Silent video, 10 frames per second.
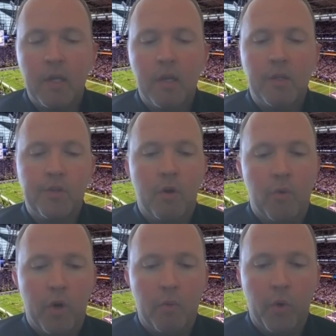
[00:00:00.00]
So
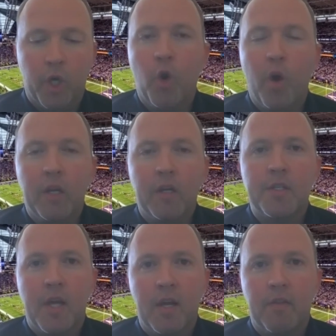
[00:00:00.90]
we're going to
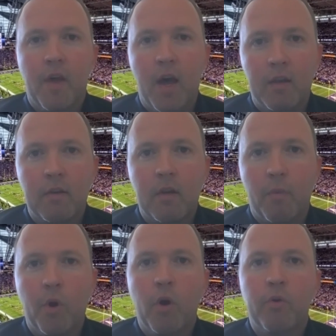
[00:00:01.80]
take that
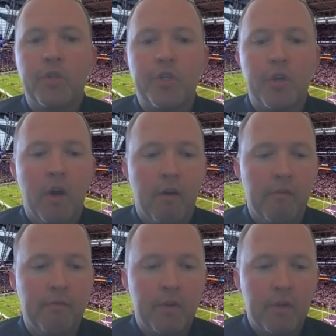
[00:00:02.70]
approach
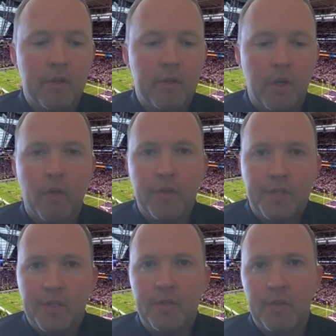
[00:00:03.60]
of, this
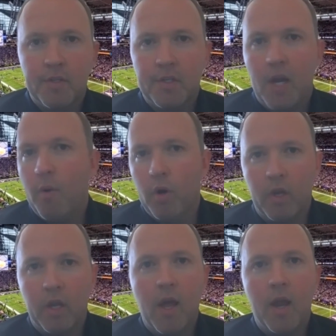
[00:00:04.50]
is how we're
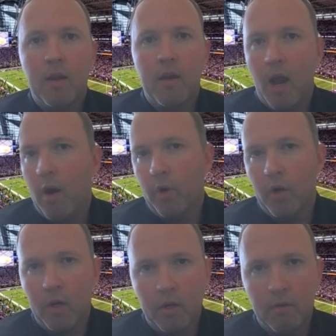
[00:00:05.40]
looking at it and how we're
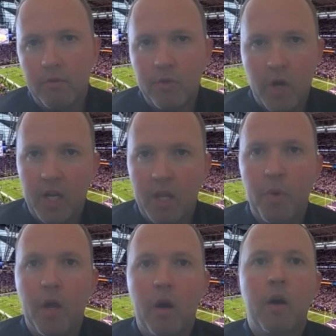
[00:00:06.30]
going to try to get
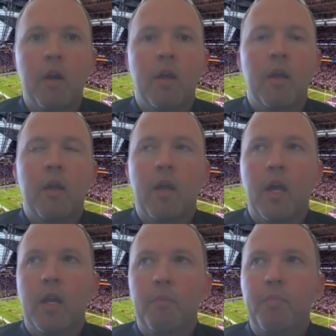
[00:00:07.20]
better.
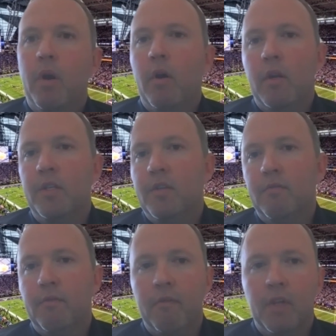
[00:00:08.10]
And in periods
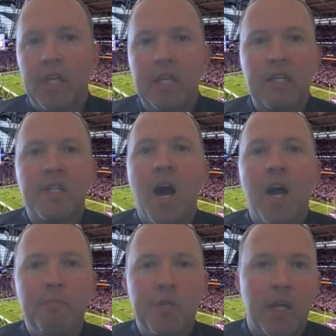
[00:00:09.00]
of lean
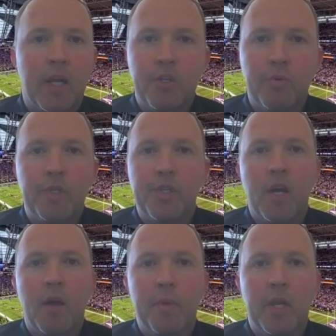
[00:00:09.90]
times, I guess you would
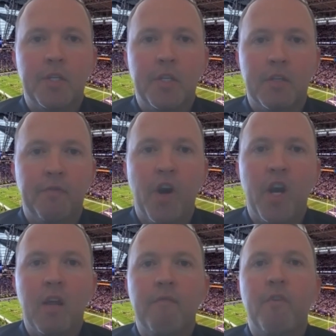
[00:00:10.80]
say, I mean, it's
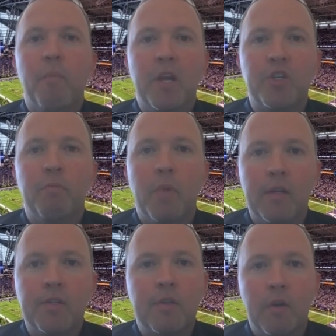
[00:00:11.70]
very information
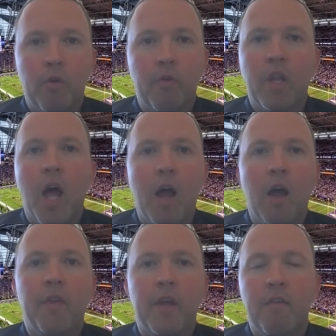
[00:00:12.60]
based, rely
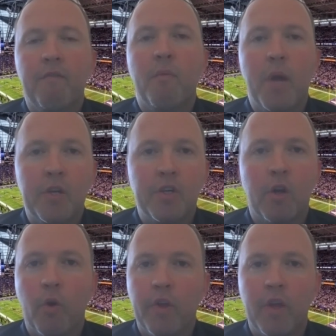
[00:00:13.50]
on the
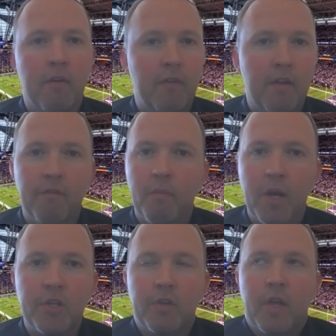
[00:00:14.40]
information, go to the
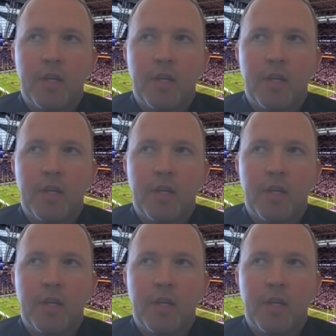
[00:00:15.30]
information.